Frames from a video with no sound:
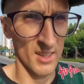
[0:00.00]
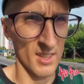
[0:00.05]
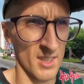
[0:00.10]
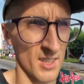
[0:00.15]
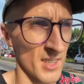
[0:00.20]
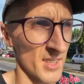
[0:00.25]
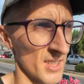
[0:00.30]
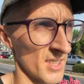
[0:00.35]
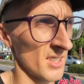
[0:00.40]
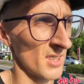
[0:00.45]

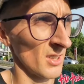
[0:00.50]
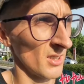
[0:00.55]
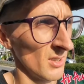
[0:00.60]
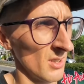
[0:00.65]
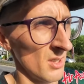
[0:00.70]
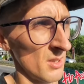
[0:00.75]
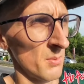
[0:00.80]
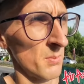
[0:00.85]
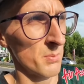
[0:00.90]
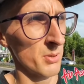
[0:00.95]
it's still
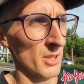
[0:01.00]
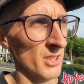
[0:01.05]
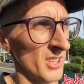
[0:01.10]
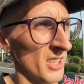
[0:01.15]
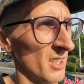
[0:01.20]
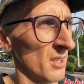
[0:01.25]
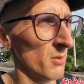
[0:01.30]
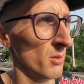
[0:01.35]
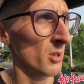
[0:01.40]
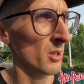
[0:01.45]

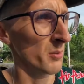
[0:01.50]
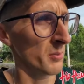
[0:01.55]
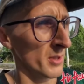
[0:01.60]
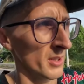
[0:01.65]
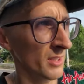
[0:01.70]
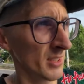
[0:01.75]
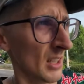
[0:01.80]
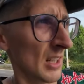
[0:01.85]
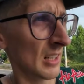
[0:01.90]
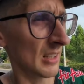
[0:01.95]
pretty warm in
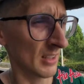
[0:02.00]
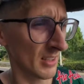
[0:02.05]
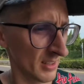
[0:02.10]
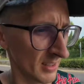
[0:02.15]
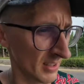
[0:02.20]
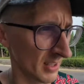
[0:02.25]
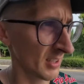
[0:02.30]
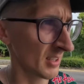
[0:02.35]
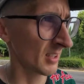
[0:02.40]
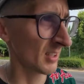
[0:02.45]
Thailand